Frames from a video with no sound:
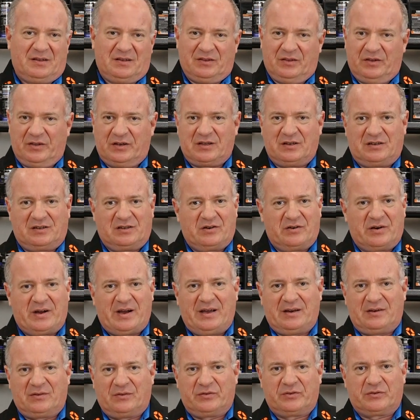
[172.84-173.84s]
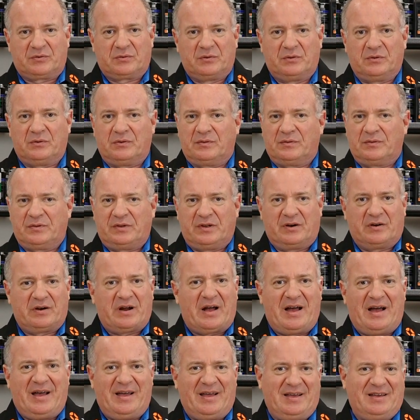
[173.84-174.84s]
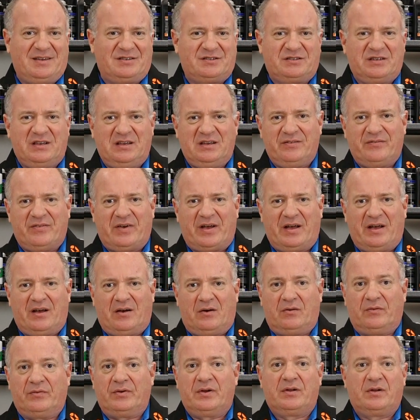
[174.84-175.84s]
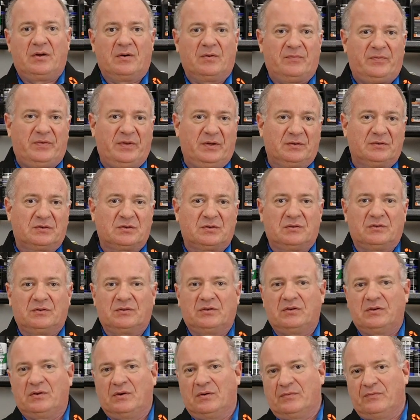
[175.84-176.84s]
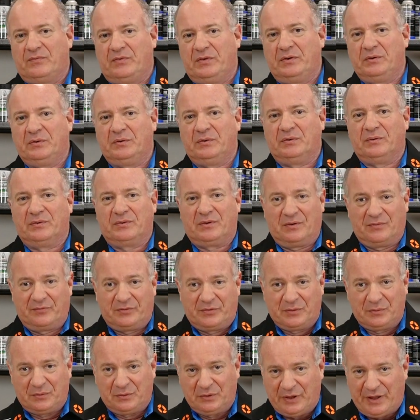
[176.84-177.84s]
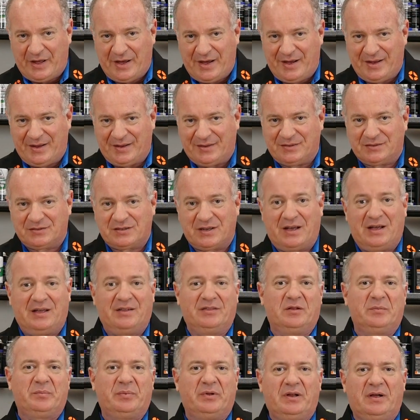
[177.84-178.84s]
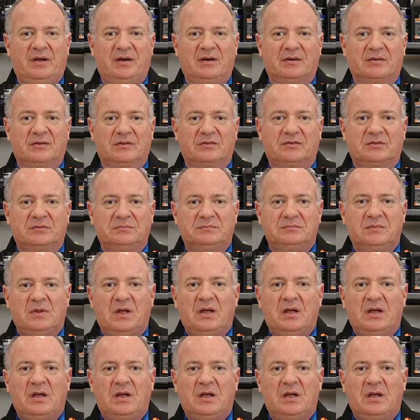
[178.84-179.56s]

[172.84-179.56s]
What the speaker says: Look at your idle screw, your IAC valve, your filters, your fuel lines, and the plugs.